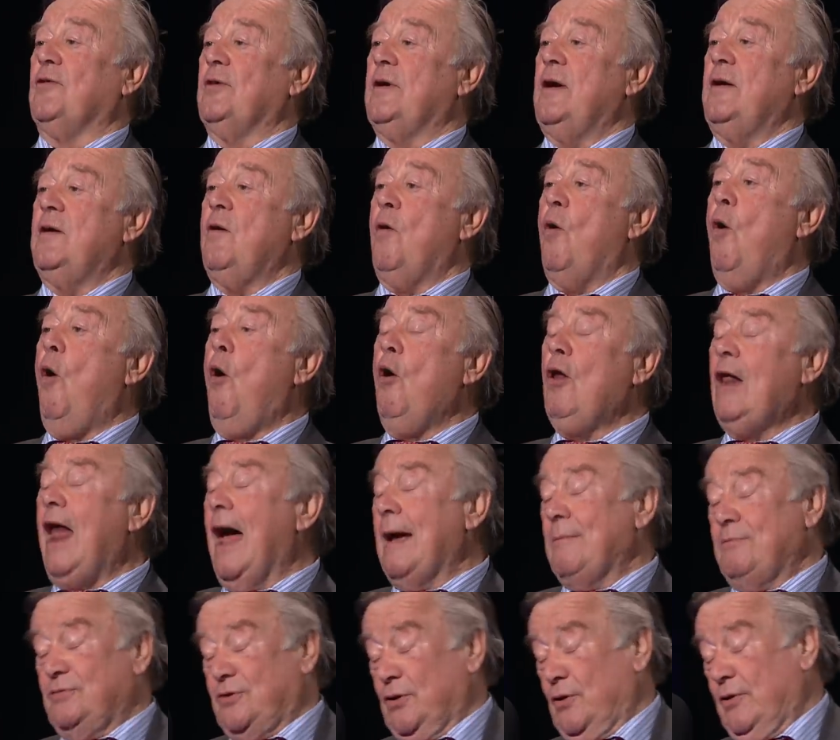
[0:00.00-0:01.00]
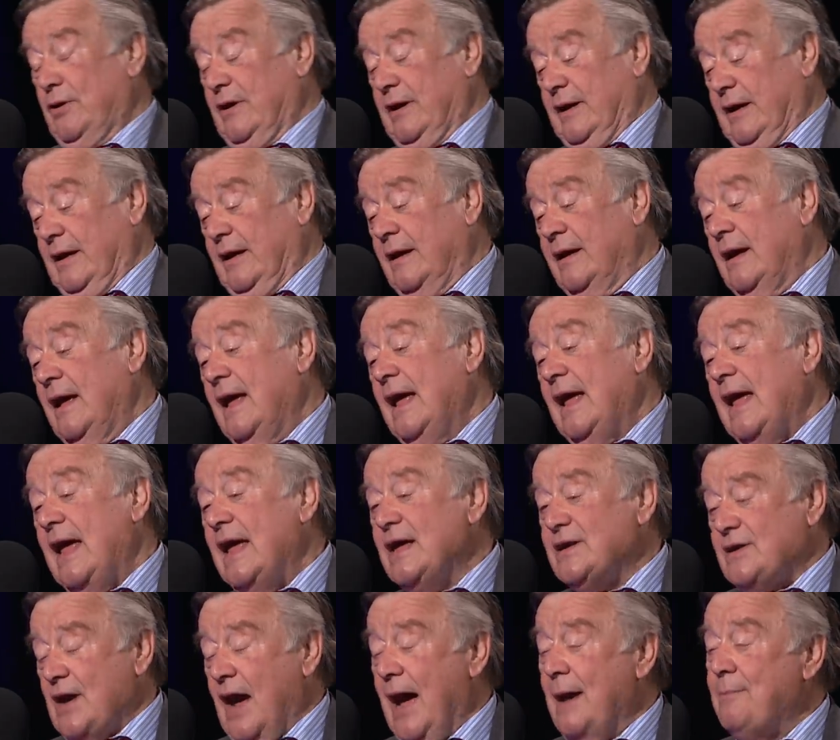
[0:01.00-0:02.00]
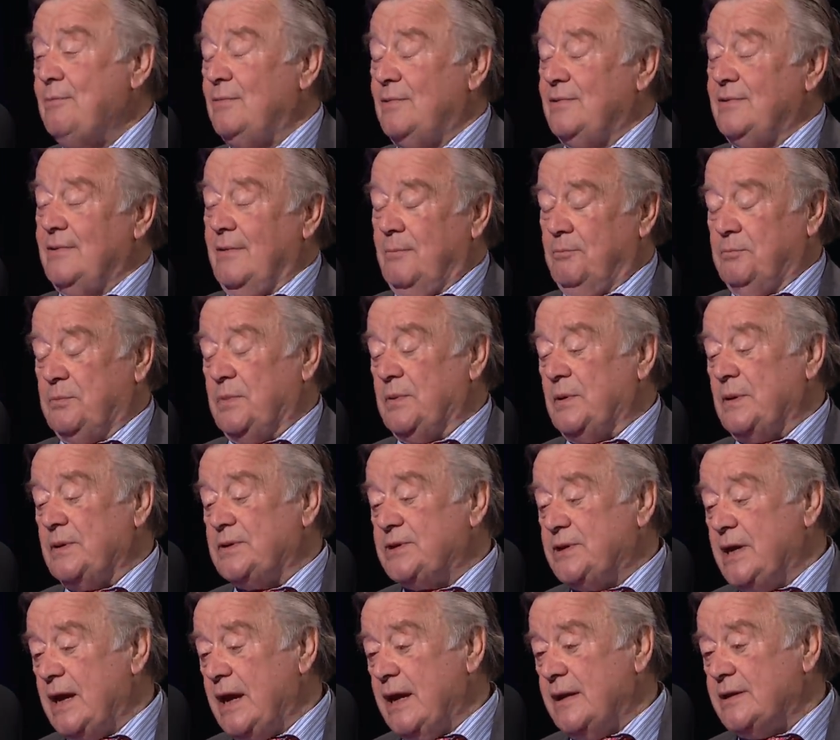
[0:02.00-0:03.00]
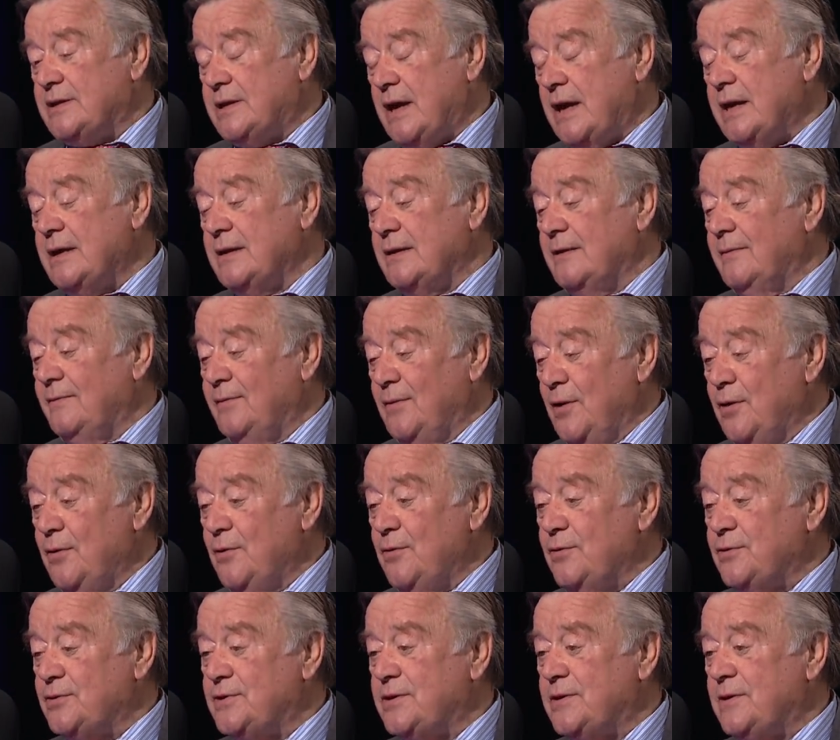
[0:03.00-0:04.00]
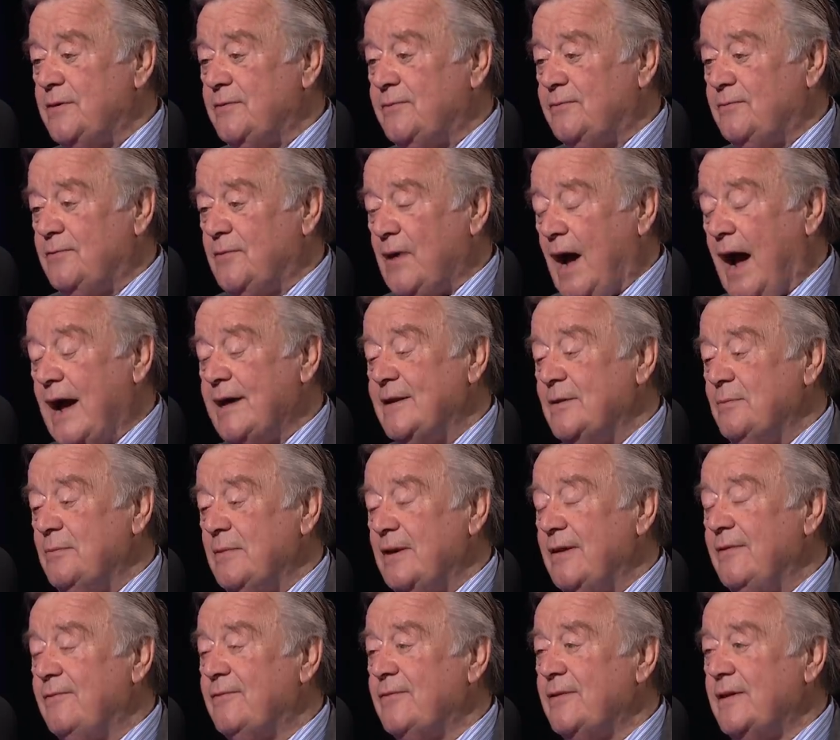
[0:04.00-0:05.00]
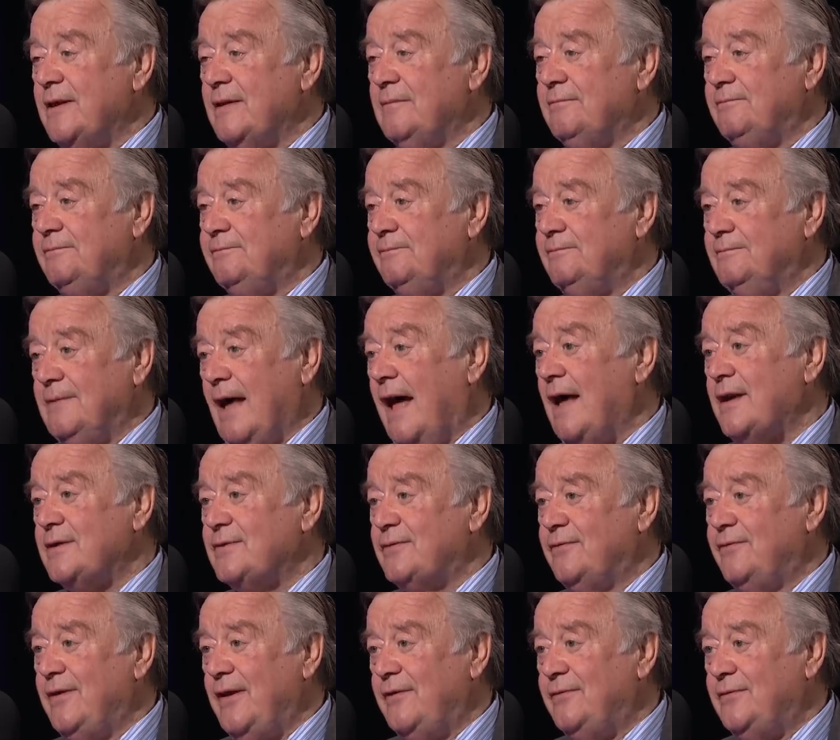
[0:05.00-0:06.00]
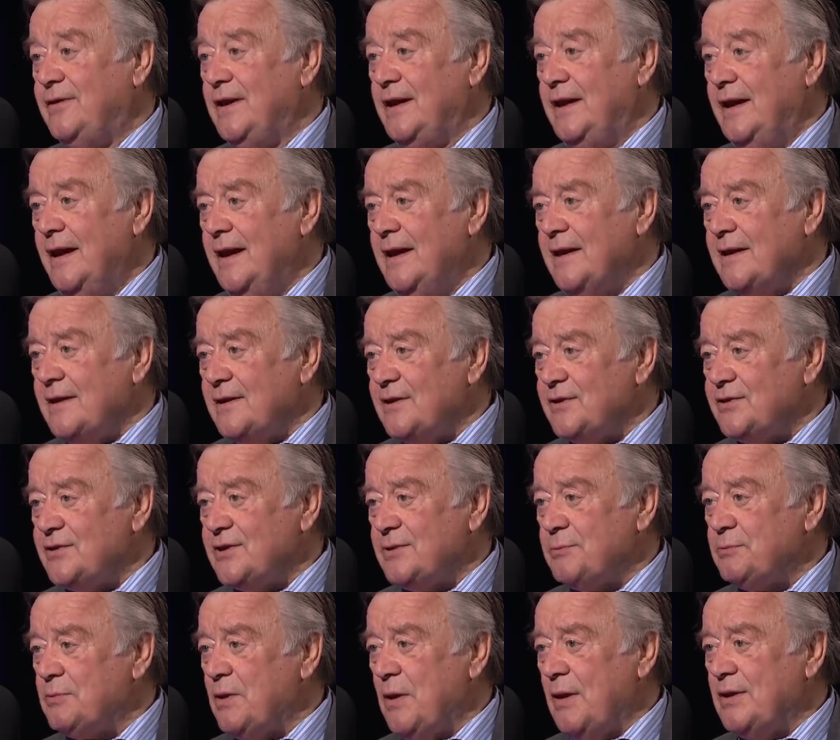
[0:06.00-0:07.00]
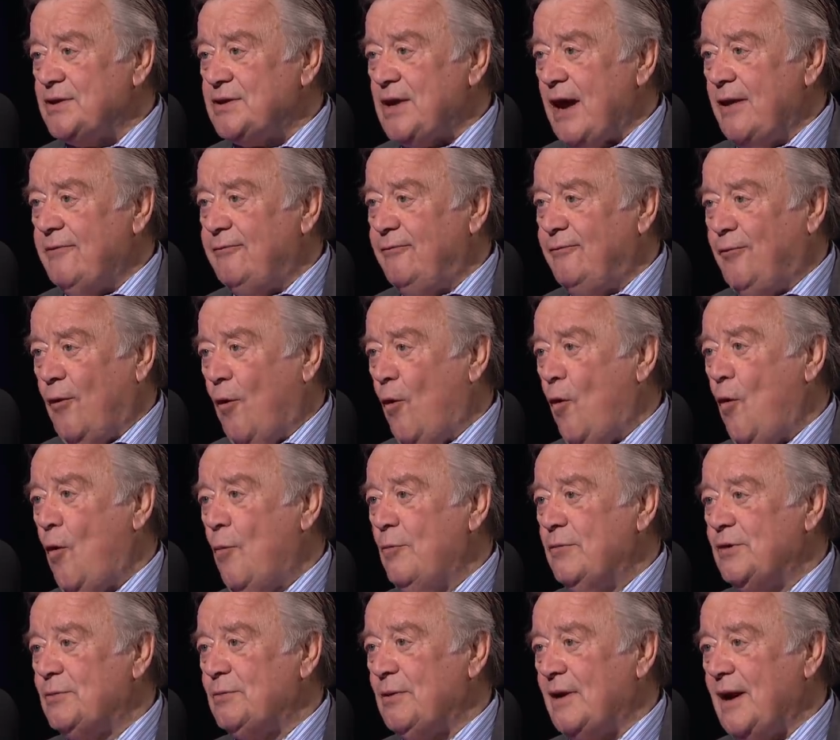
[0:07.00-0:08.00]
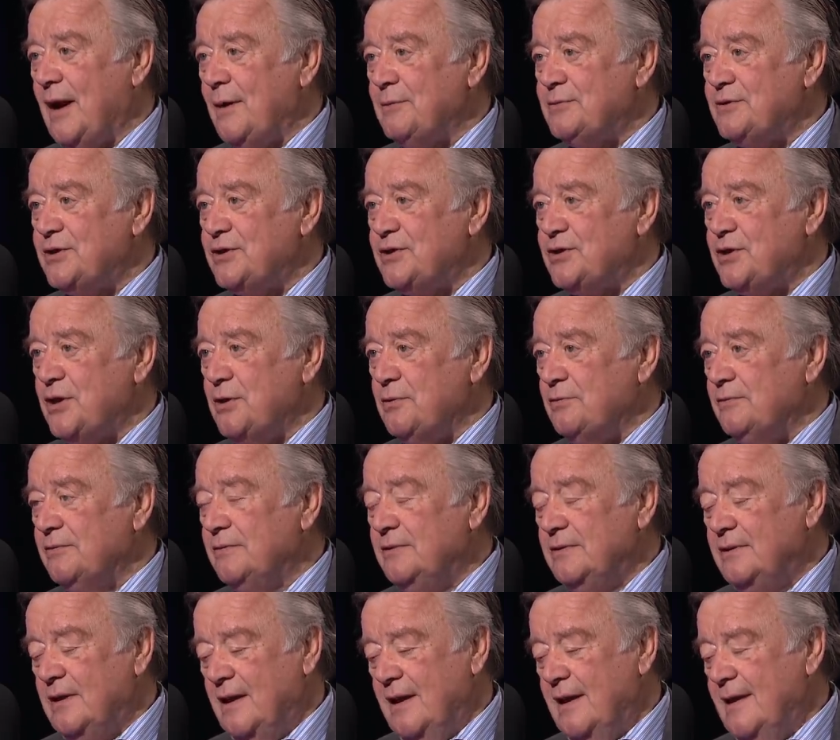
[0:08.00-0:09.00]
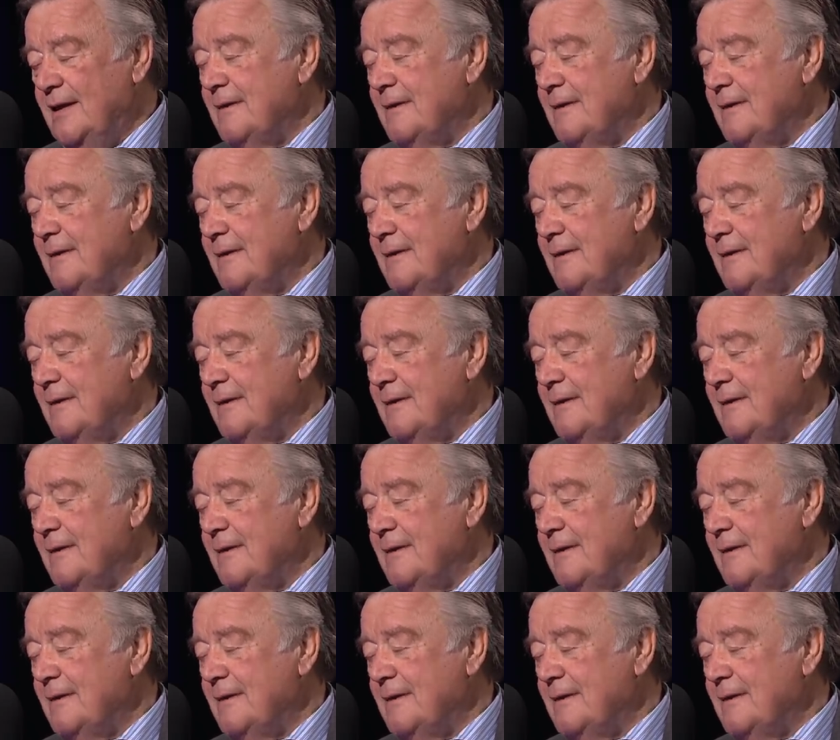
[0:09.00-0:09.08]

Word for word: You'd stop. All I'm doing is I'm sticking to the views that have guided me for the last fifty years, the ones I formed when I was a student,